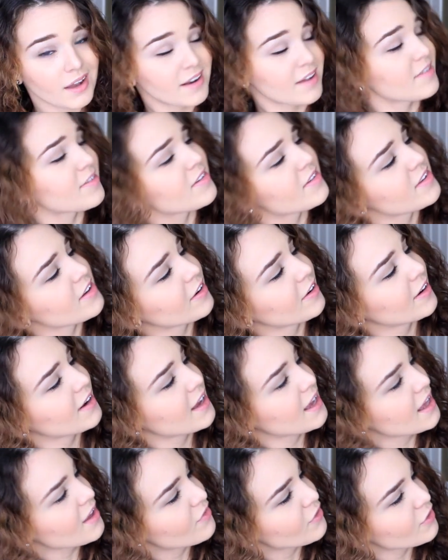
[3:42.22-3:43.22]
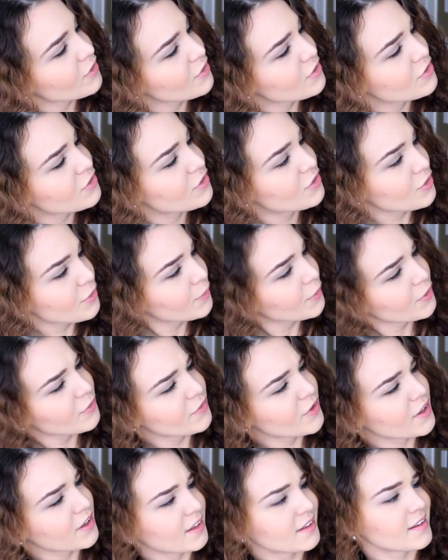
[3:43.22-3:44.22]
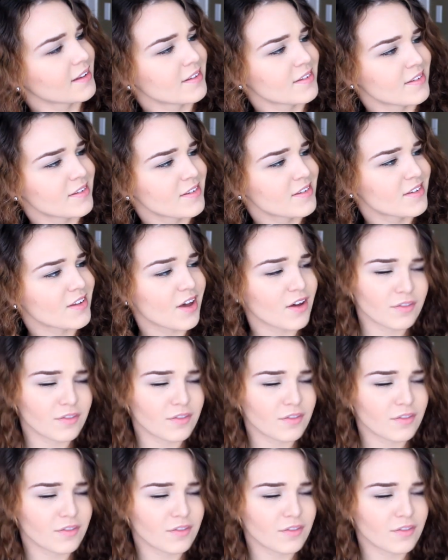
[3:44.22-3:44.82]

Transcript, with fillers: A Necessary Evil Supervillains